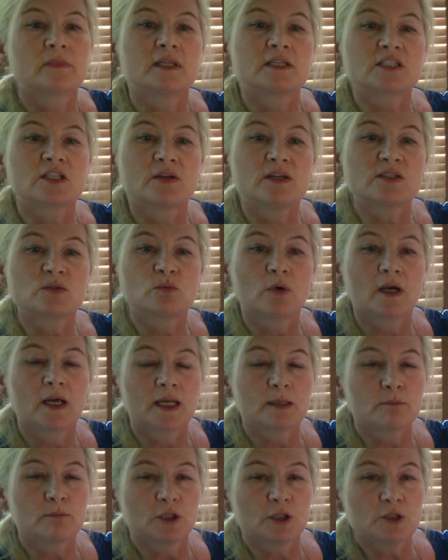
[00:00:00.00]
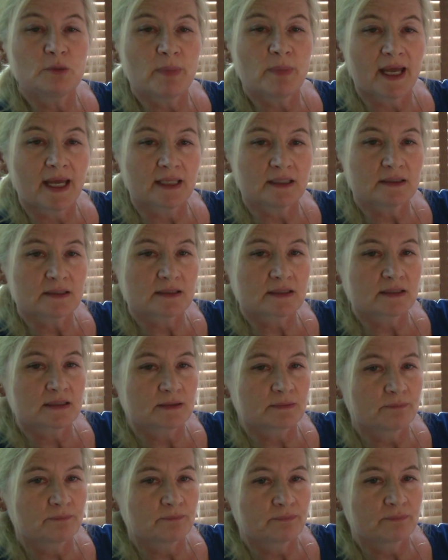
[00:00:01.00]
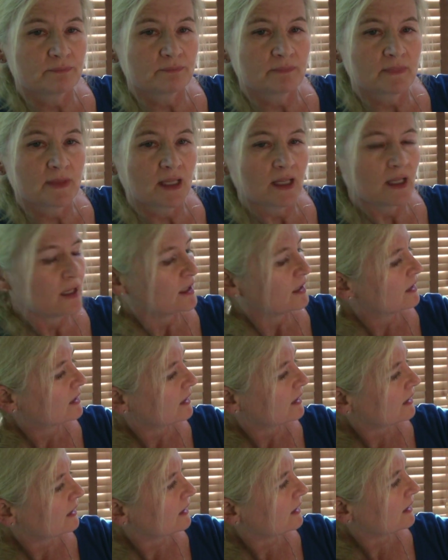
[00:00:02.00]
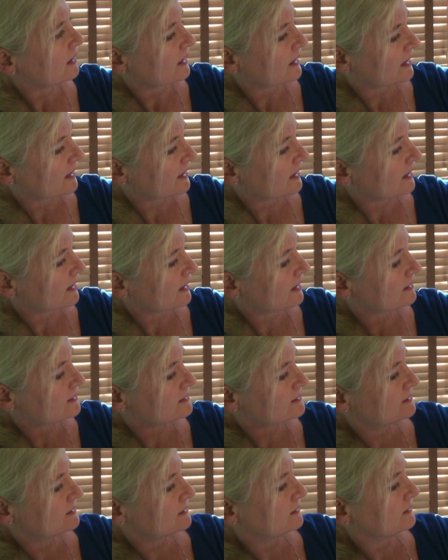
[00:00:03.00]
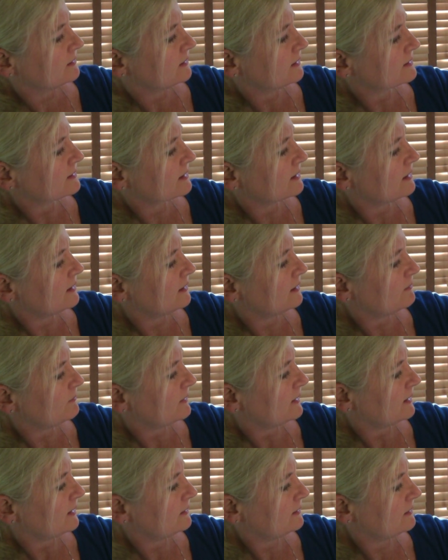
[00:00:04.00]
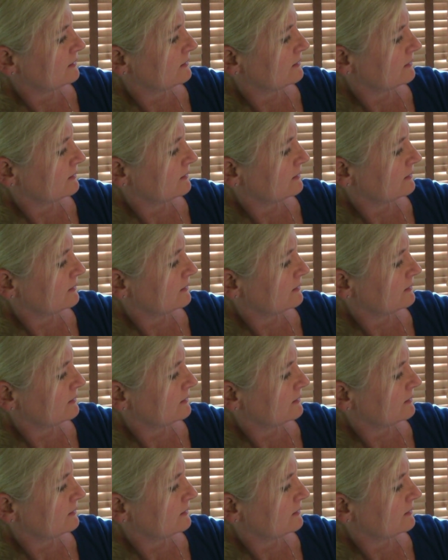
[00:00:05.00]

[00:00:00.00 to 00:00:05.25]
So he's wearing blue pants, and let's colour them in.